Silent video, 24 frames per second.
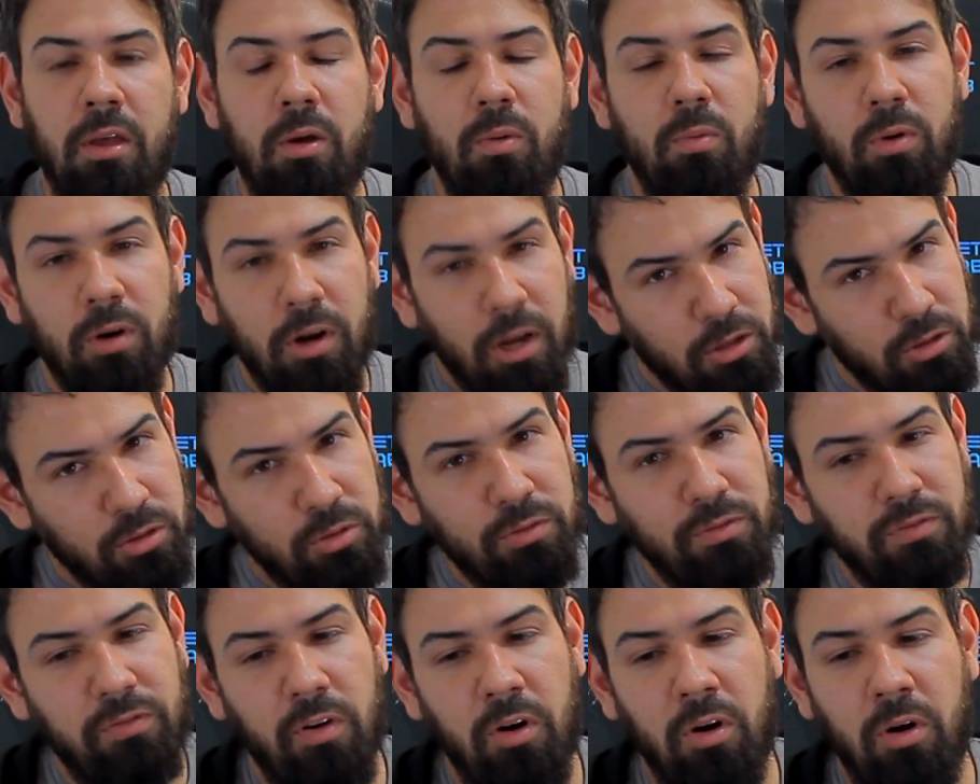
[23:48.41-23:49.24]
We're not
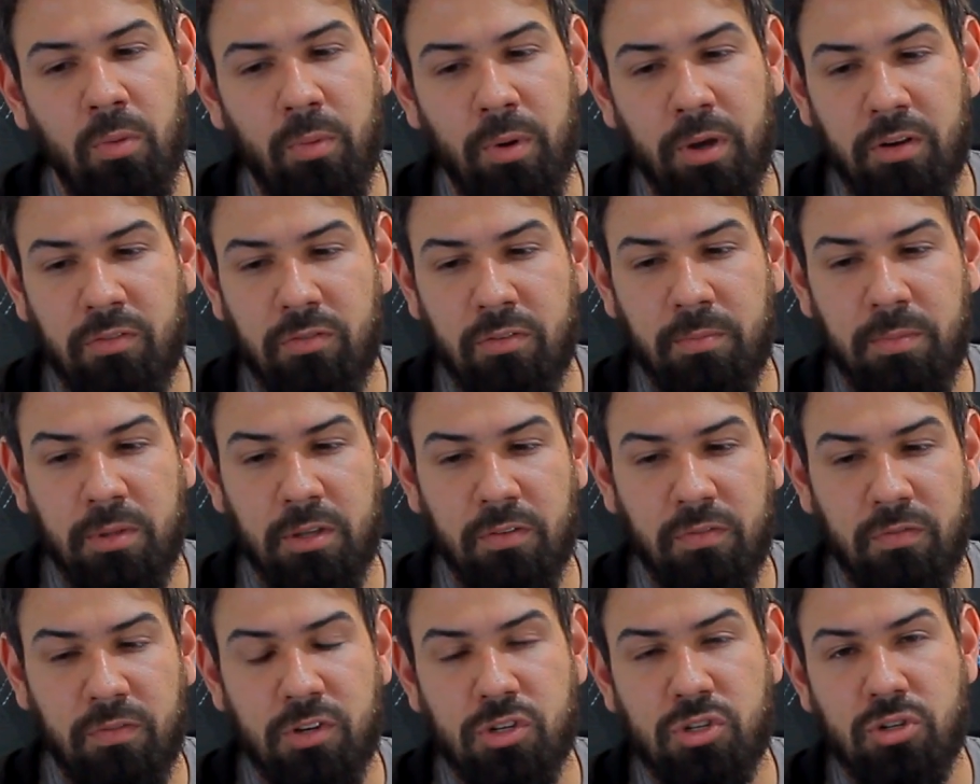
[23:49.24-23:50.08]
too far away from the
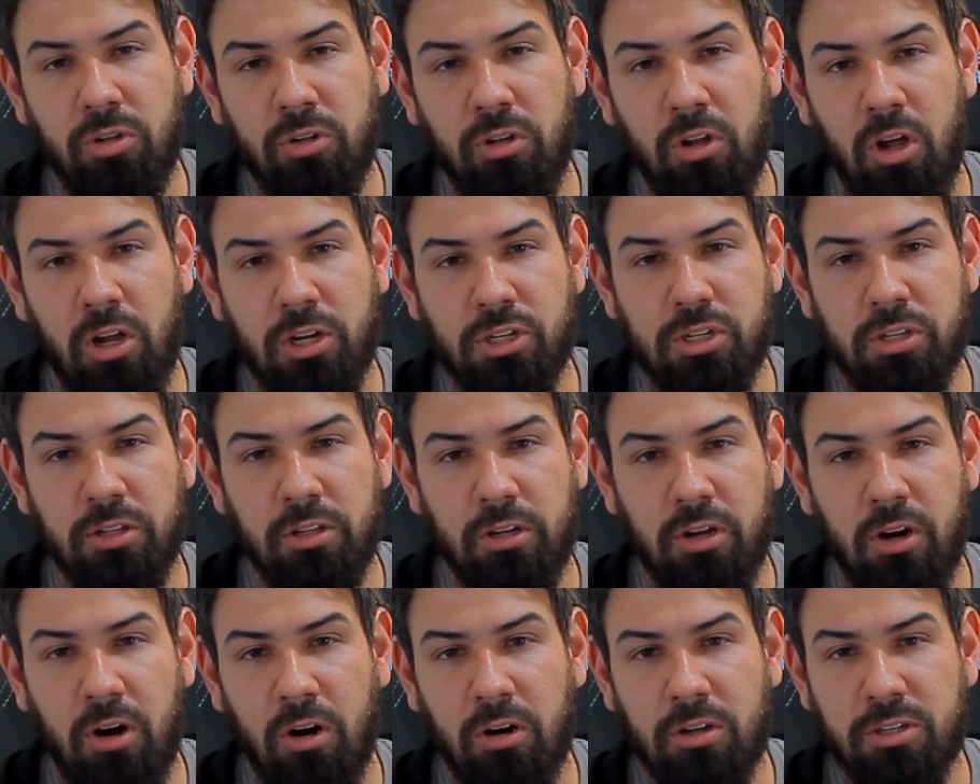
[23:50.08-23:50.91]
official launch of the
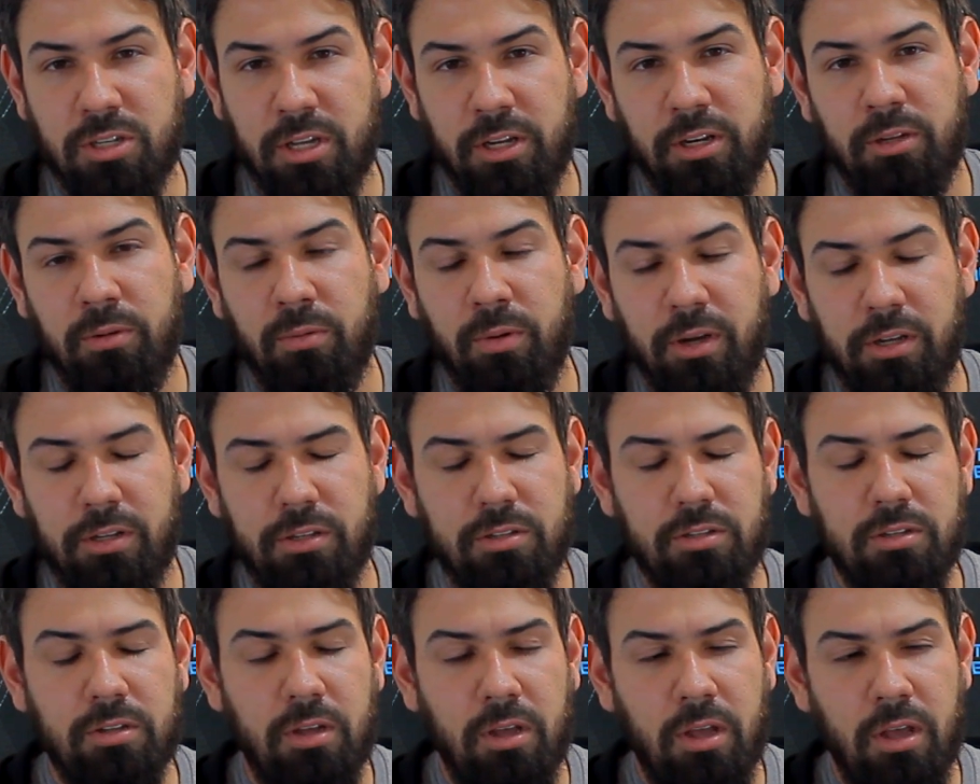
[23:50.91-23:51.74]
cards
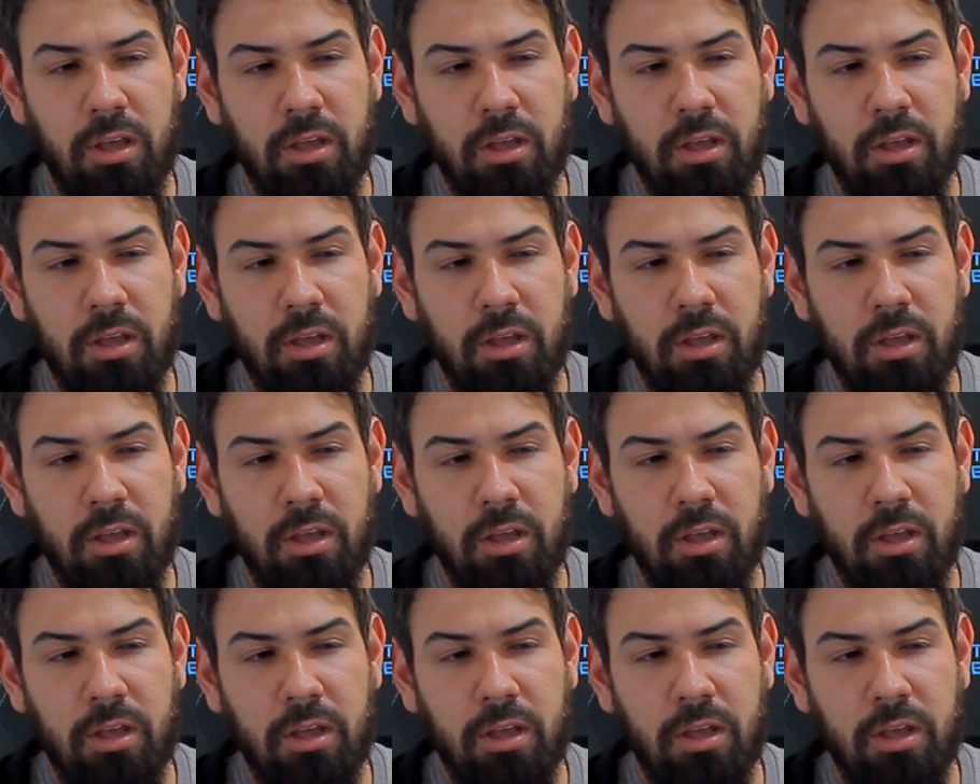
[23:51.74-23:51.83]
anyways.